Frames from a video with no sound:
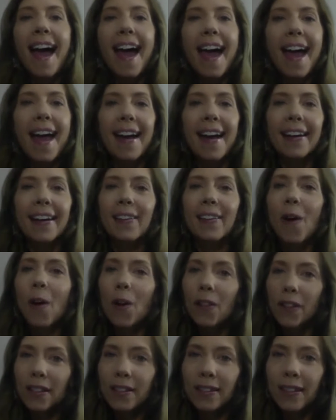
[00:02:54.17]
and
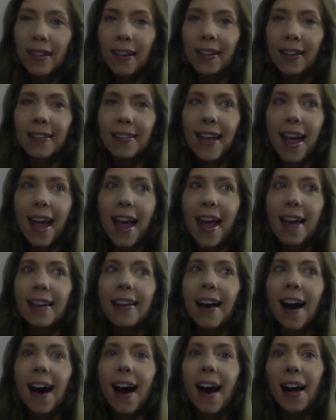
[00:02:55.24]
all these things.
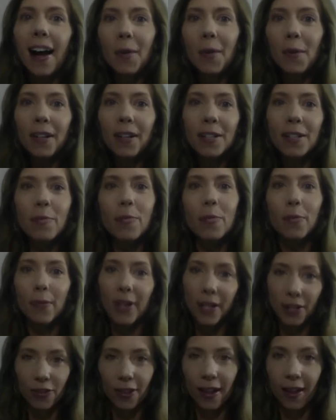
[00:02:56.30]
And I want to
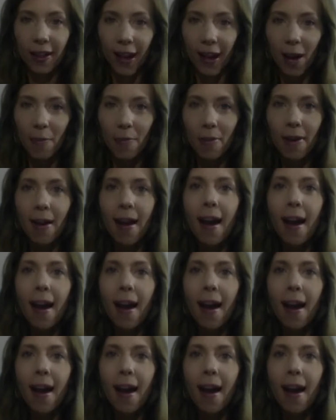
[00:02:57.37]
bridge that gap.